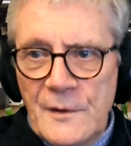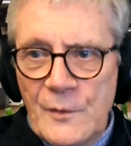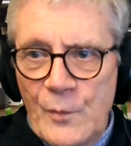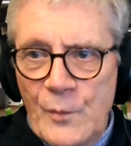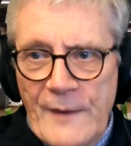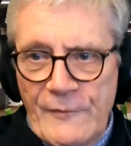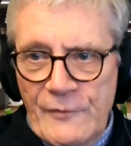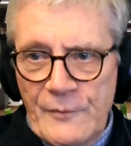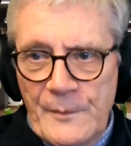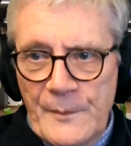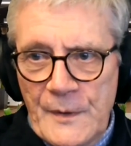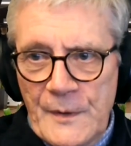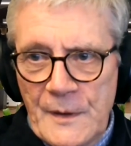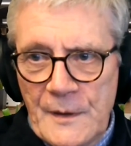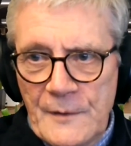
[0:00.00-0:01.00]
away
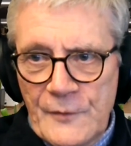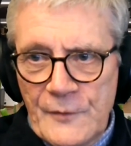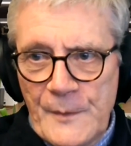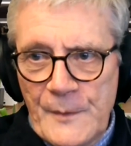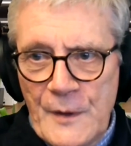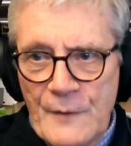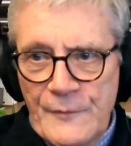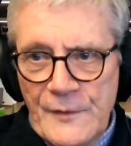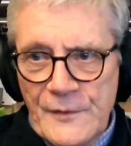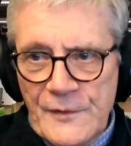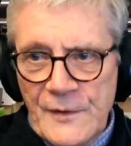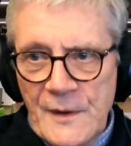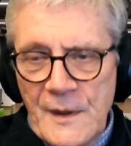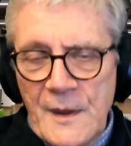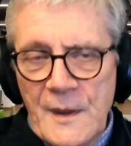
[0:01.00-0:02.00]
from the
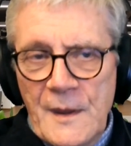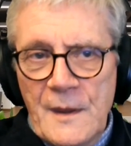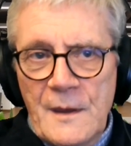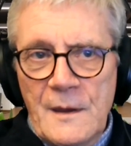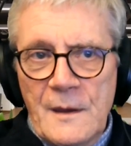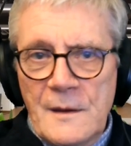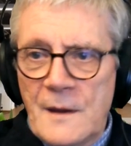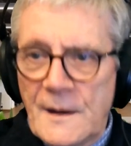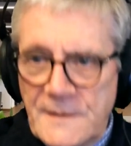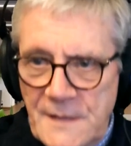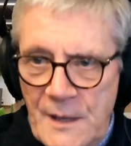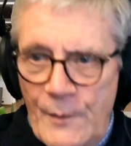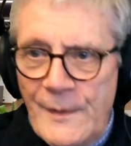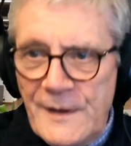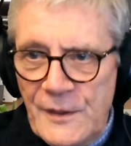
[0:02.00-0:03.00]
office. I'd like to
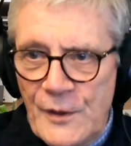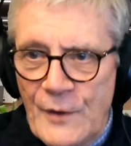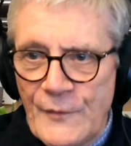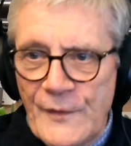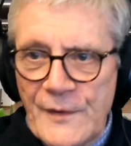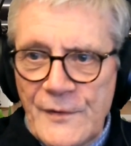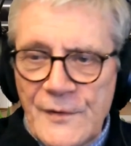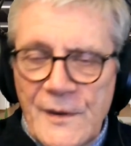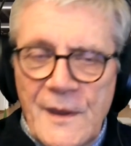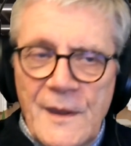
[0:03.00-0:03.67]
go into the office.